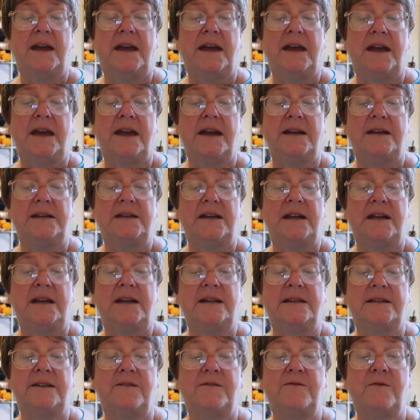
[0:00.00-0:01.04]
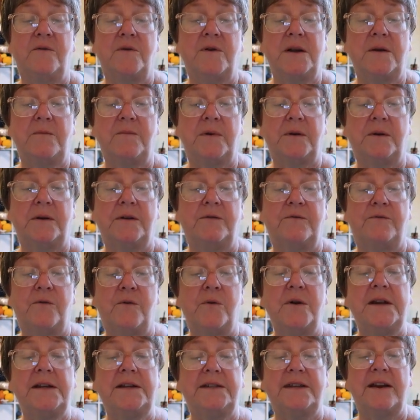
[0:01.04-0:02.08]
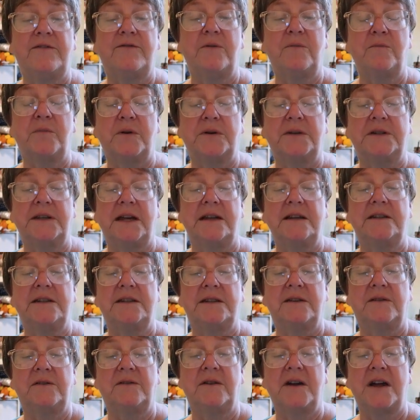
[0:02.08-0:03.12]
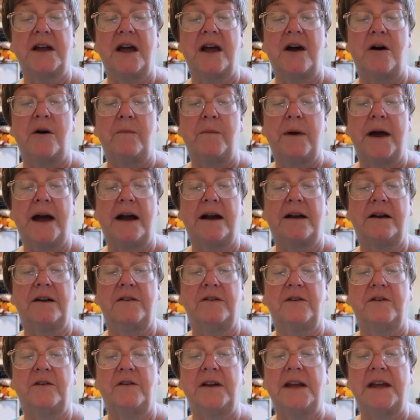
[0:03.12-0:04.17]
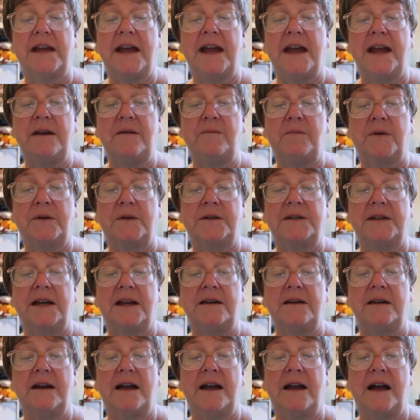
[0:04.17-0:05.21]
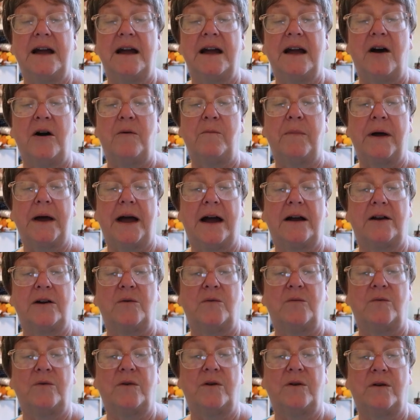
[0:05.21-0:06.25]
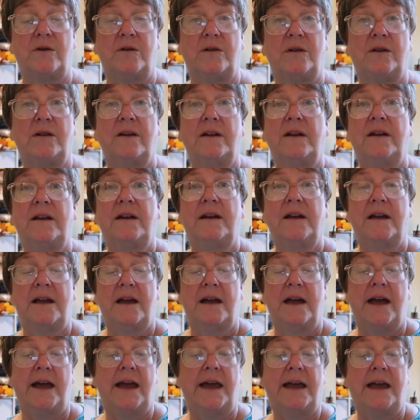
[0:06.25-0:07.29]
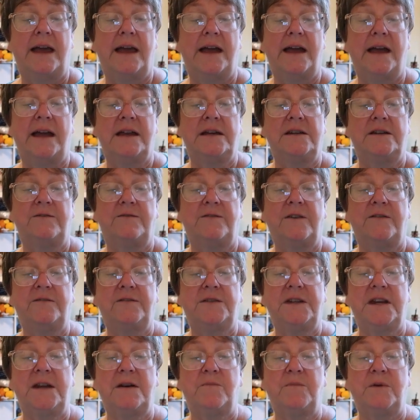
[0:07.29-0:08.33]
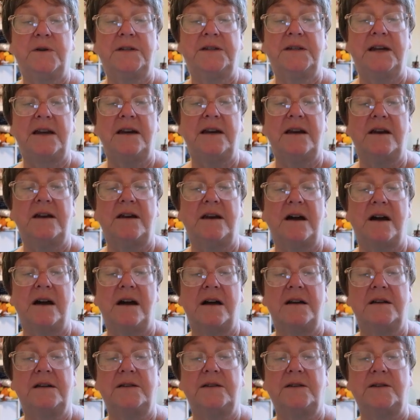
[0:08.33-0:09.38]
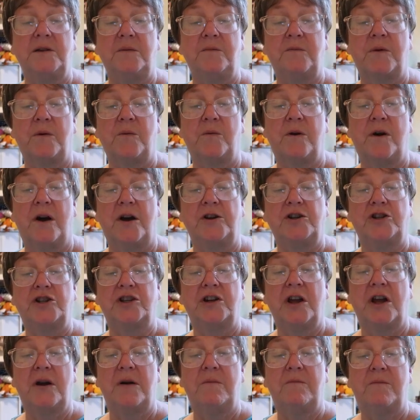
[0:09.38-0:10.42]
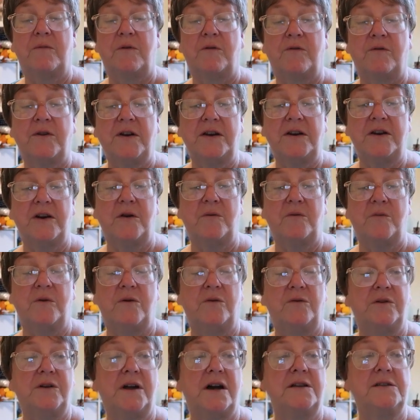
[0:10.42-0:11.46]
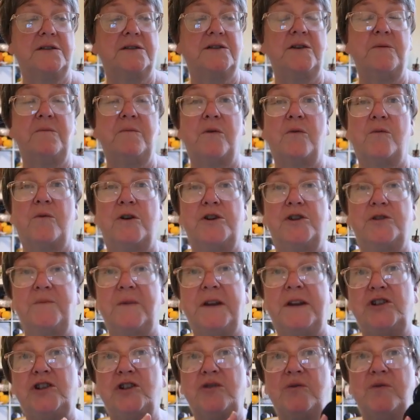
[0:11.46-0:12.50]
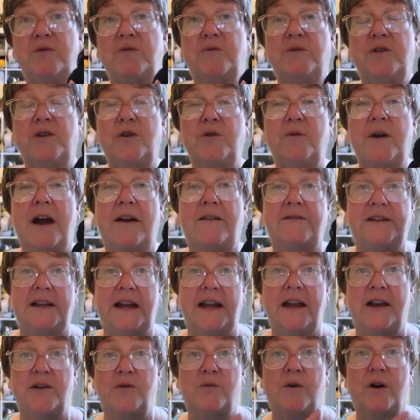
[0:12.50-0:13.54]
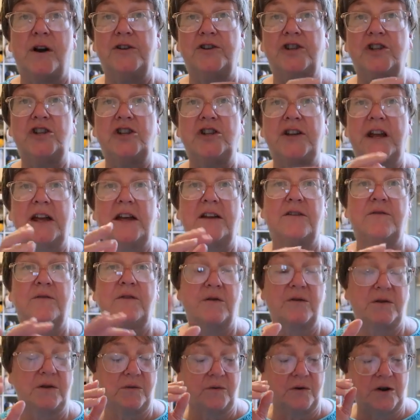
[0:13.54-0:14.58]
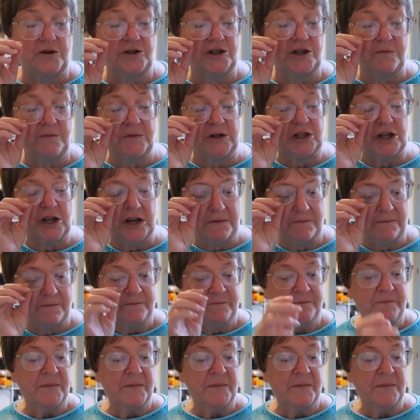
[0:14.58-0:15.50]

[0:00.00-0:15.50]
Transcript: and it is a 40 47% Suri alpaca, 38% alpaca wool, and 15% non-superwash merino wool. Non-superwash means you, you have to hand wash it. You can't throw it in the washing machine.